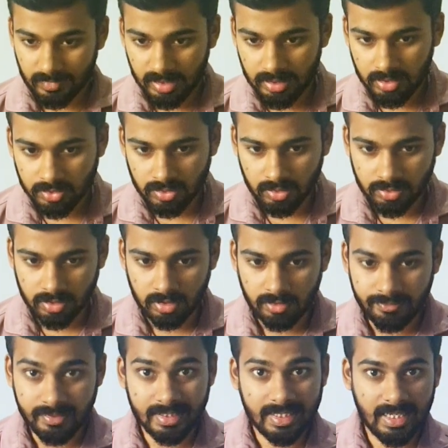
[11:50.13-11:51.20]
In the solution of
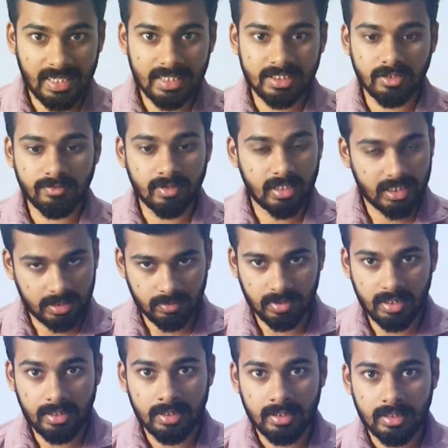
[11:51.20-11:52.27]
gas of a
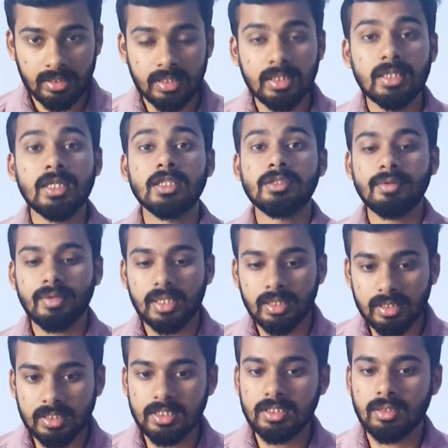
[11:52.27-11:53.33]
liquid, in case of
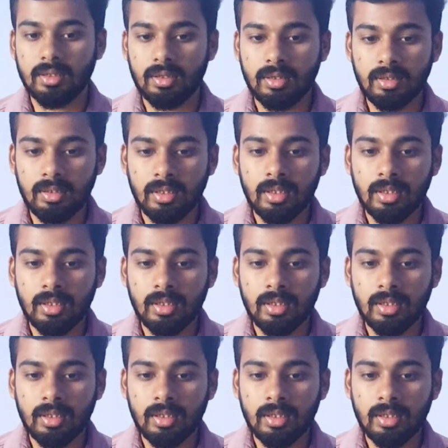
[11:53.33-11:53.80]
Henry's law,